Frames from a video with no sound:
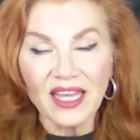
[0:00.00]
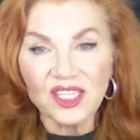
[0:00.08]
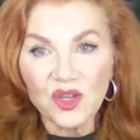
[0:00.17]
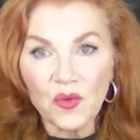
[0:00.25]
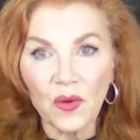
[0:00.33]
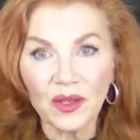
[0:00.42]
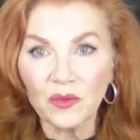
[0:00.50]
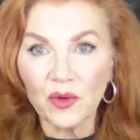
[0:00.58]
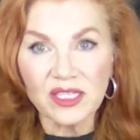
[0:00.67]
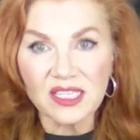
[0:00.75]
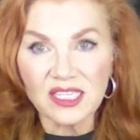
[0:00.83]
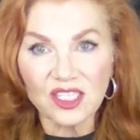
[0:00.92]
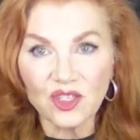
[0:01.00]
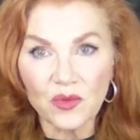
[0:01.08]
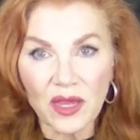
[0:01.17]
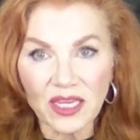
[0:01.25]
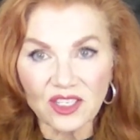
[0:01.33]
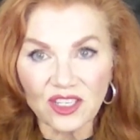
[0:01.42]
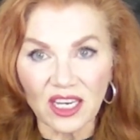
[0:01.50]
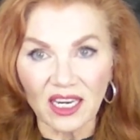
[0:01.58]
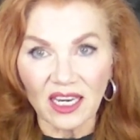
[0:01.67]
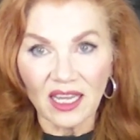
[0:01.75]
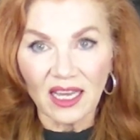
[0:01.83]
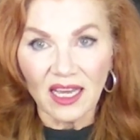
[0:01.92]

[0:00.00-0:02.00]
it's a win-win situation.